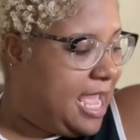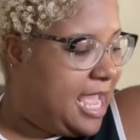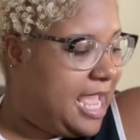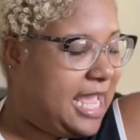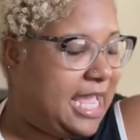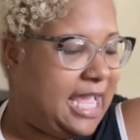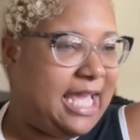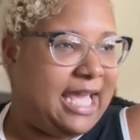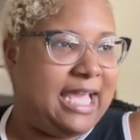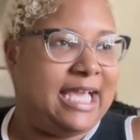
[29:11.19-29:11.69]

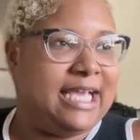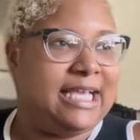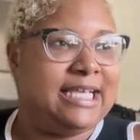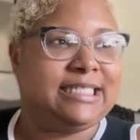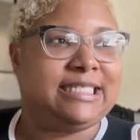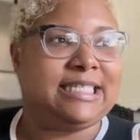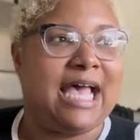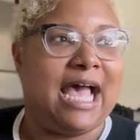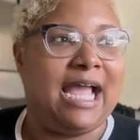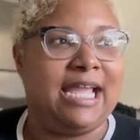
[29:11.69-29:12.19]

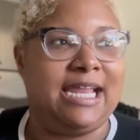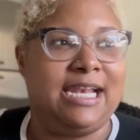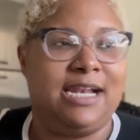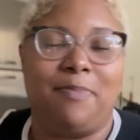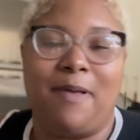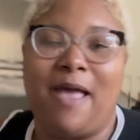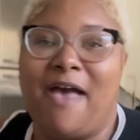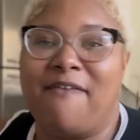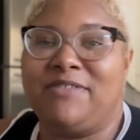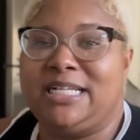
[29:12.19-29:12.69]
is I ended
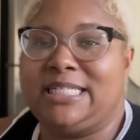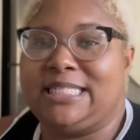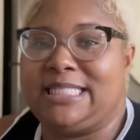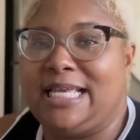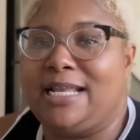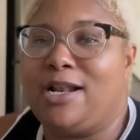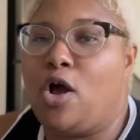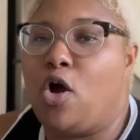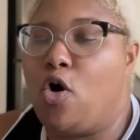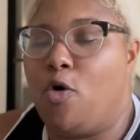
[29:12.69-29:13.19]
up having to
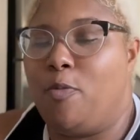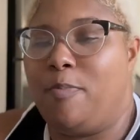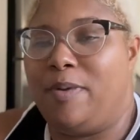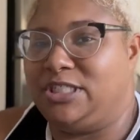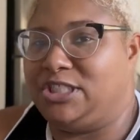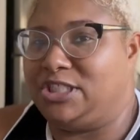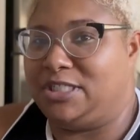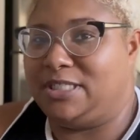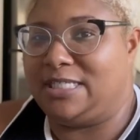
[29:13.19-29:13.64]
send a whole bunch of